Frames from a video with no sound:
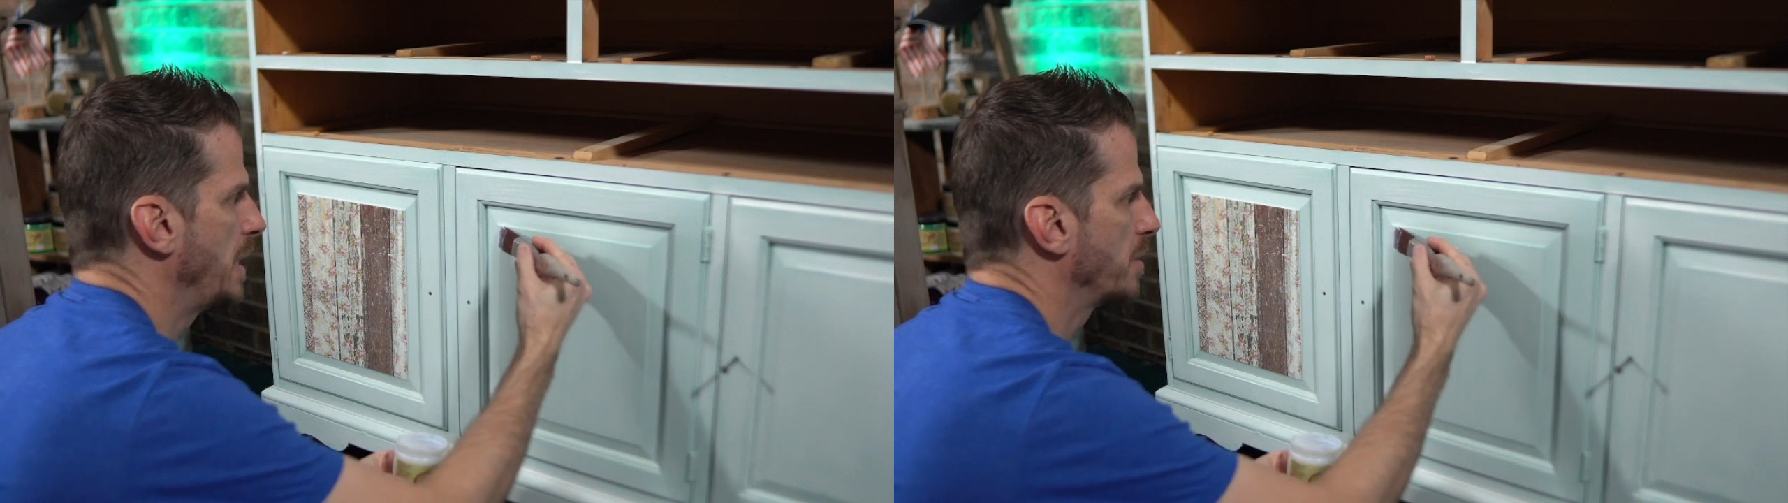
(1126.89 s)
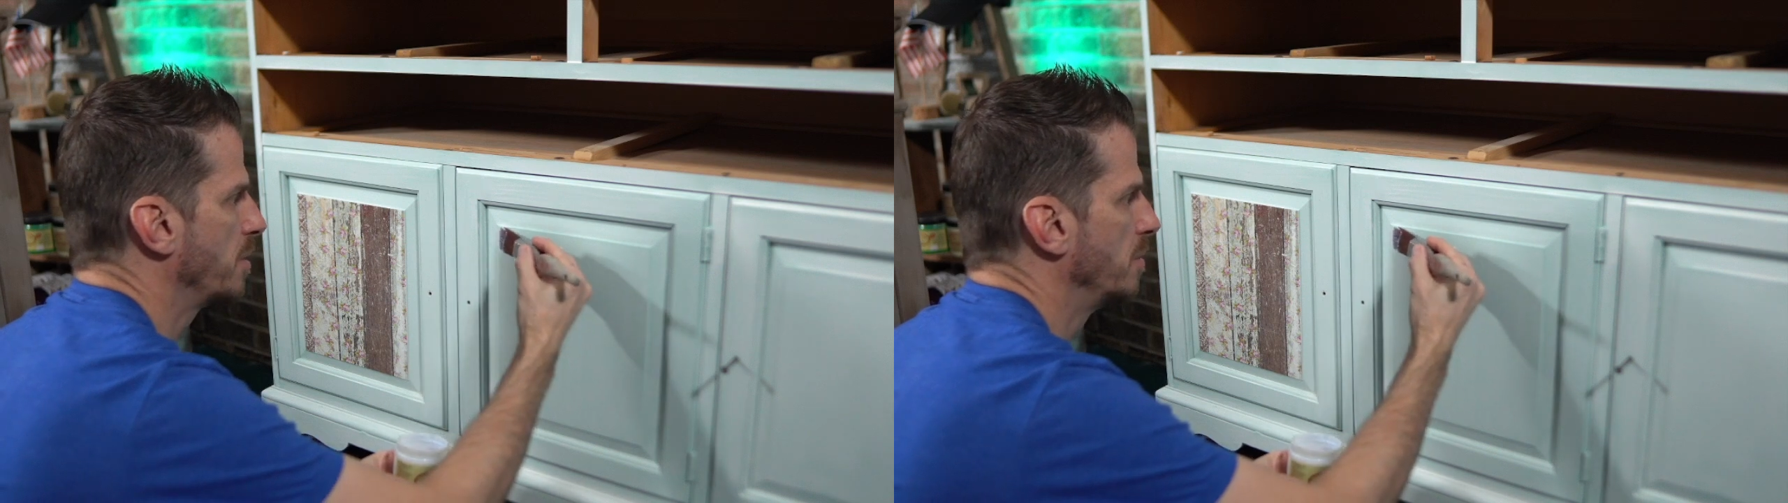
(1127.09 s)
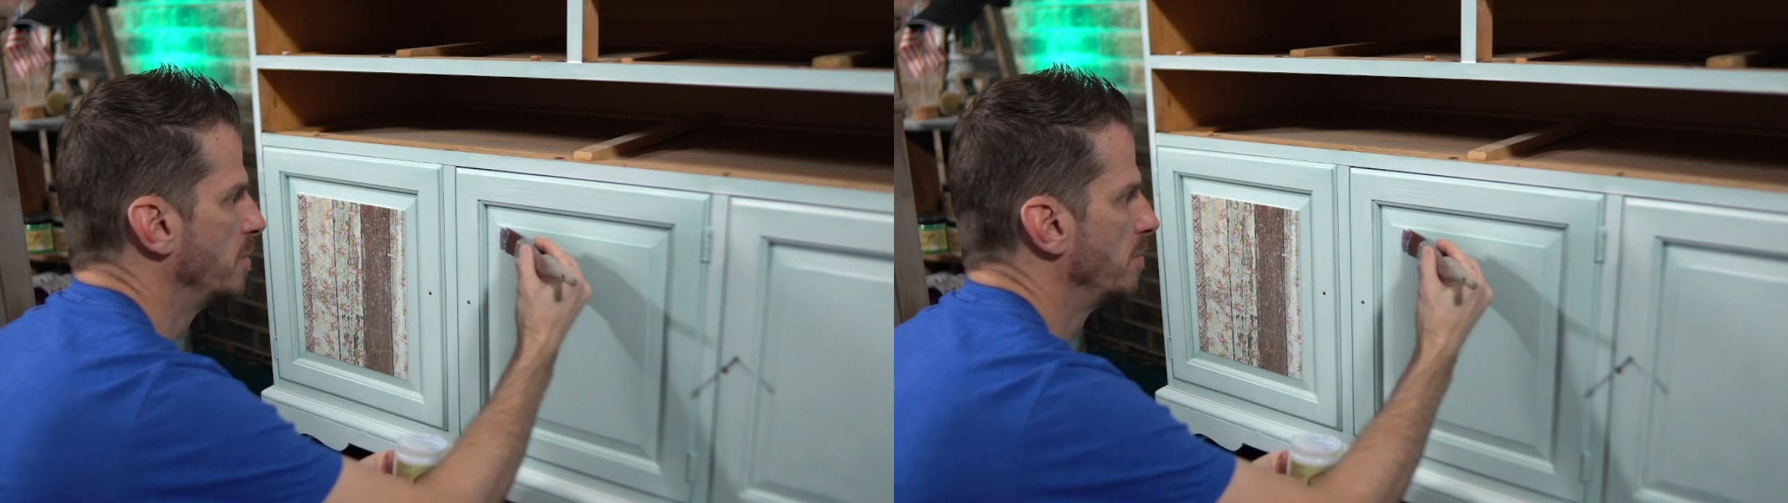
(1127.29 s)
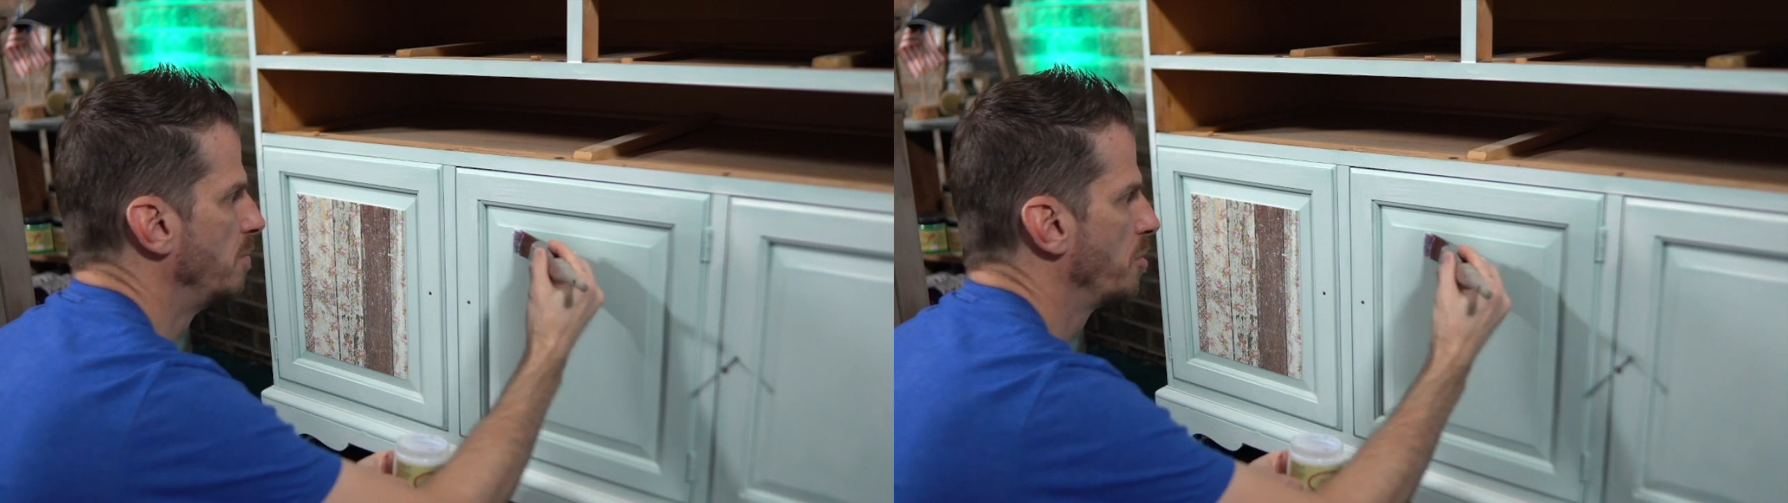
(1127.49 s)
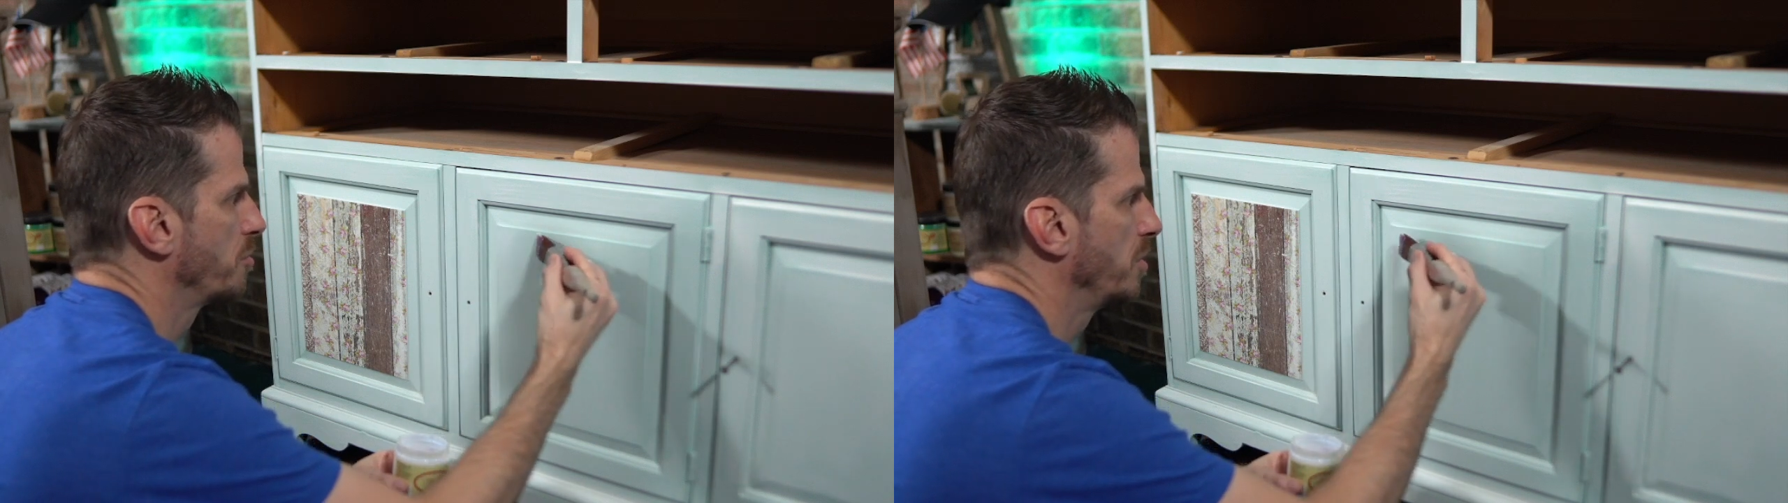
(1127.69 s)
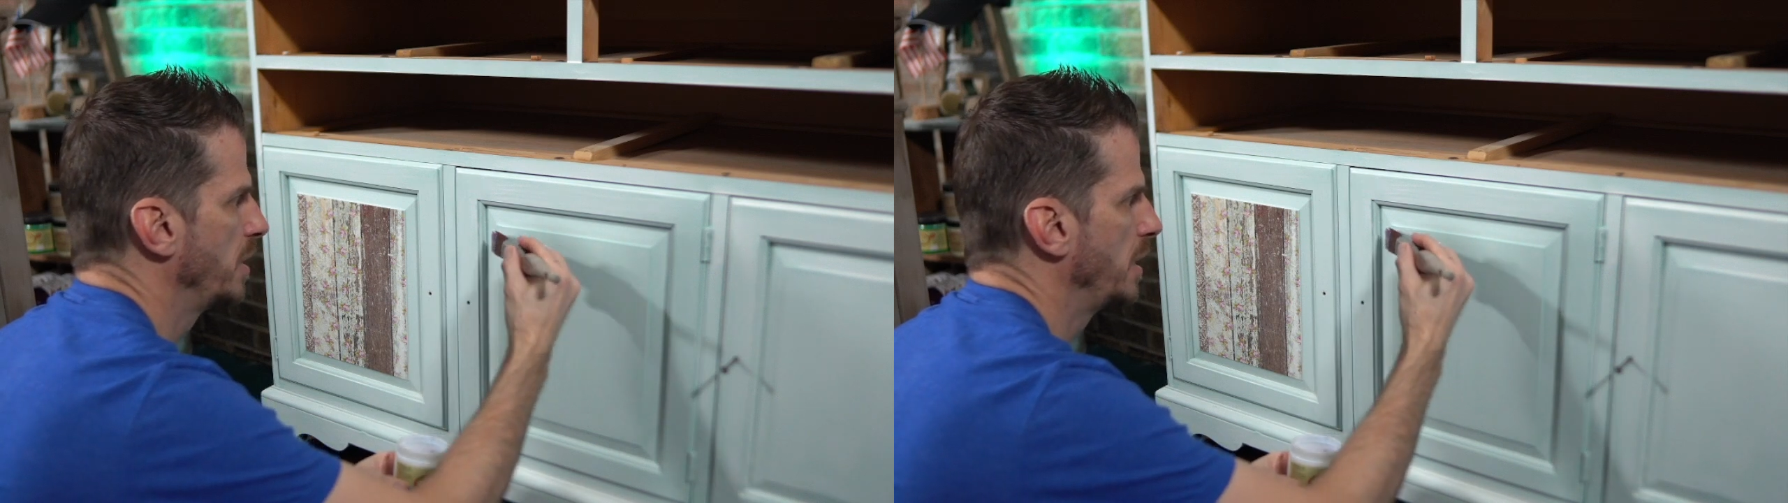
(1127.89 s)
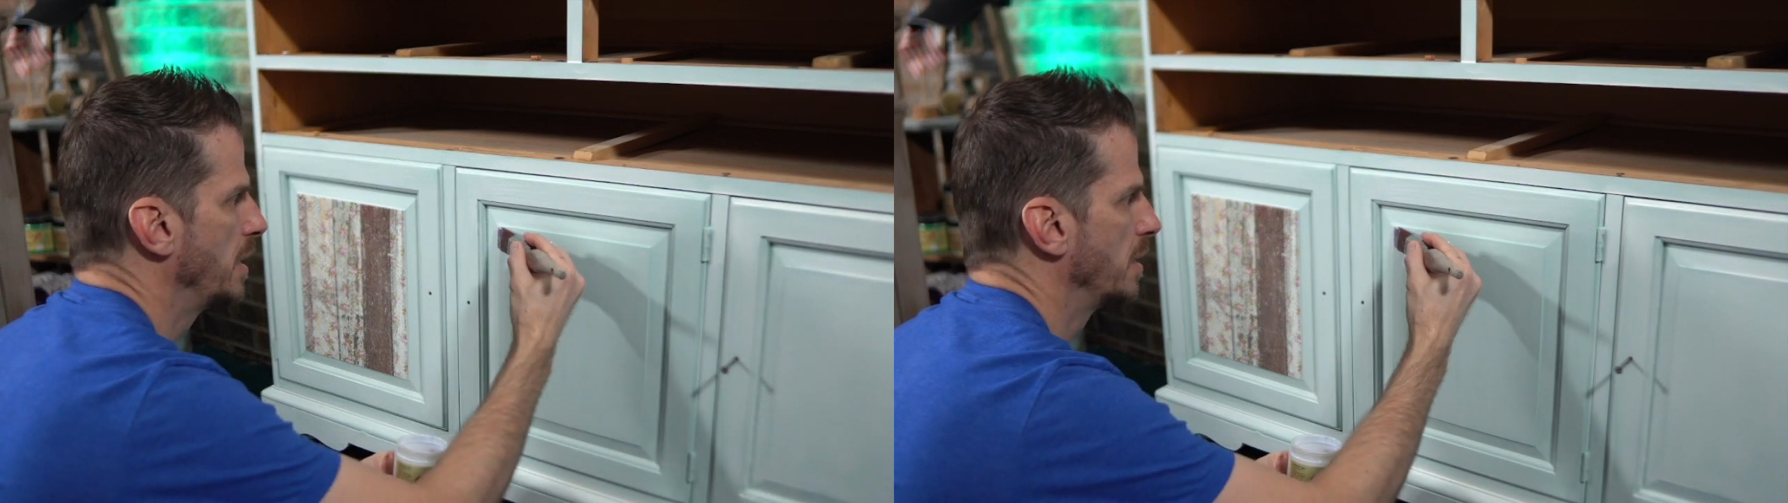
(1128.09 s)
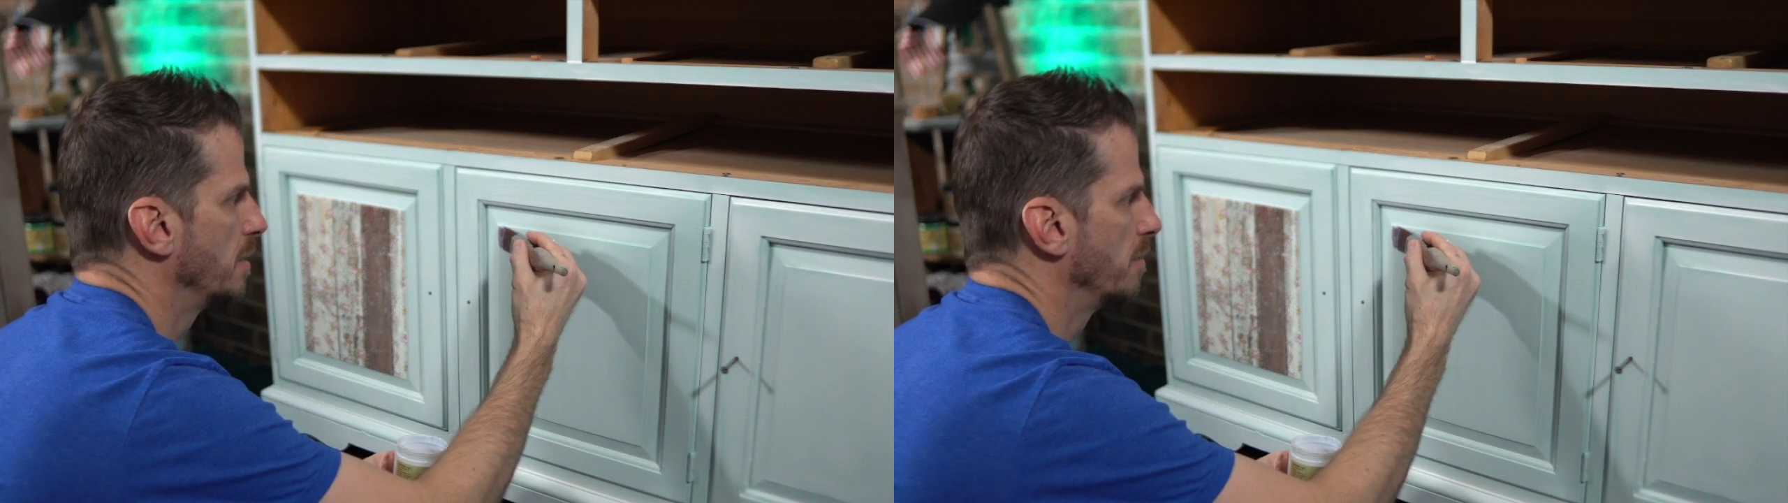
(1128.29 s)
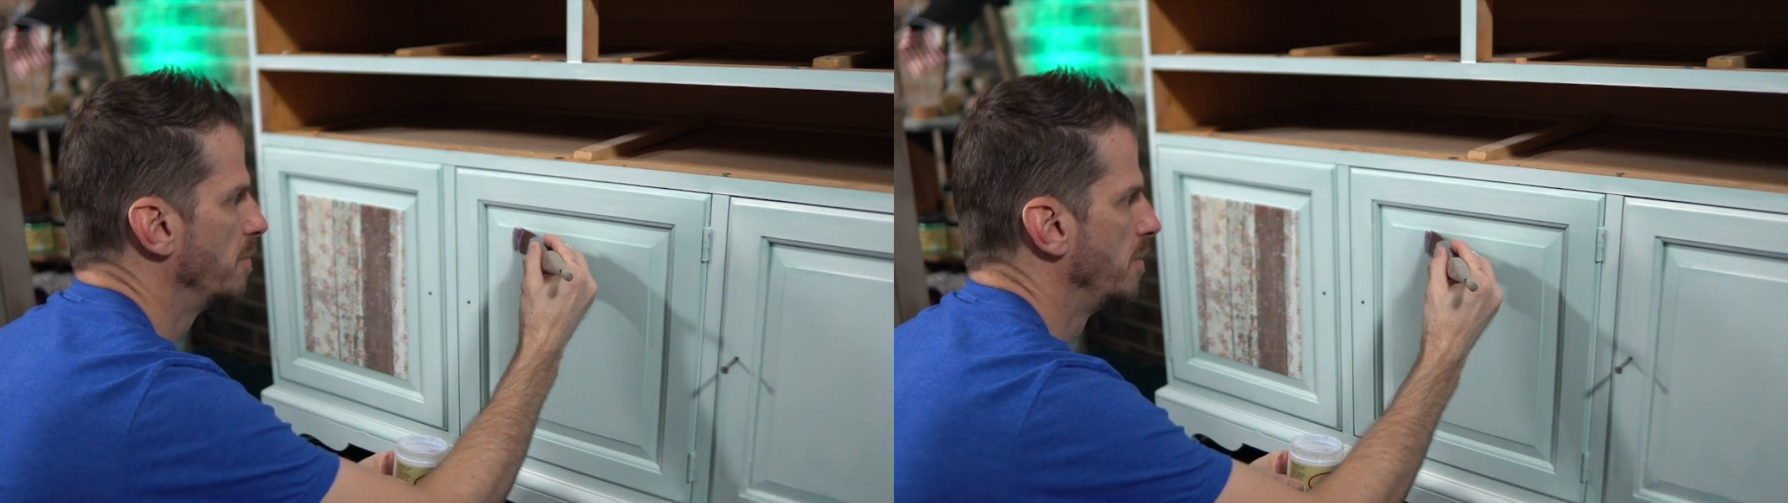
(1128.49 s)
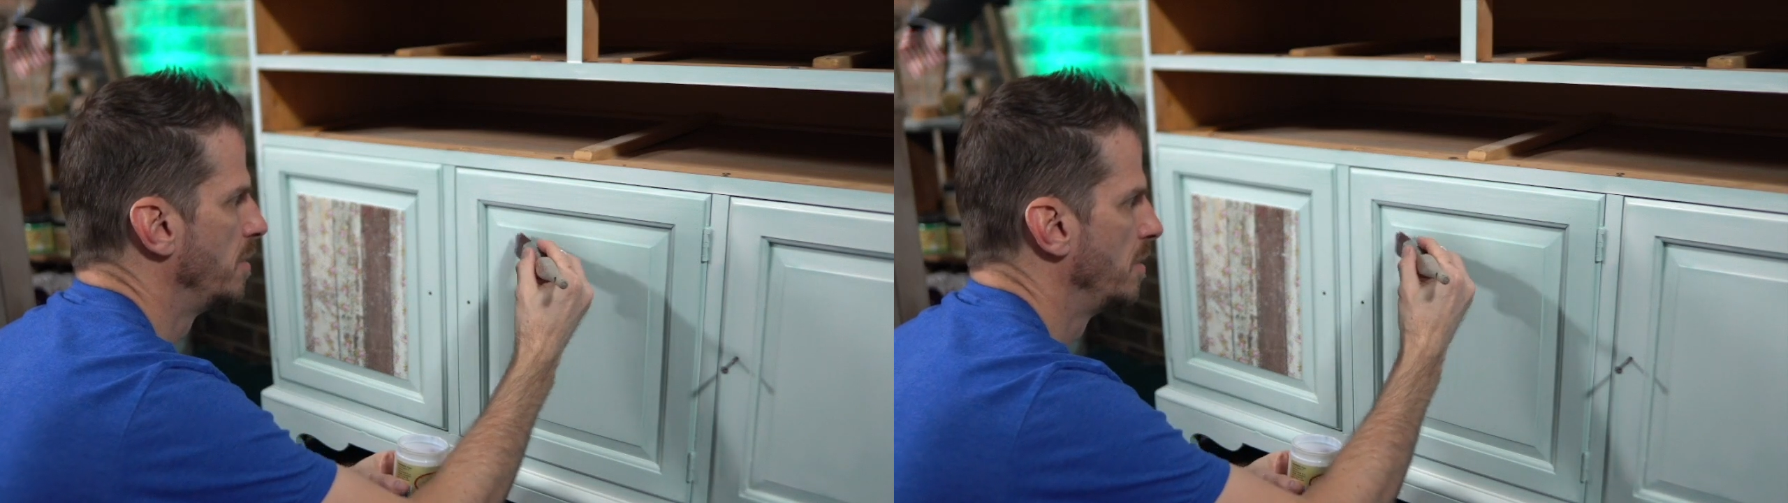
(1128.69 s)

paint mostly in the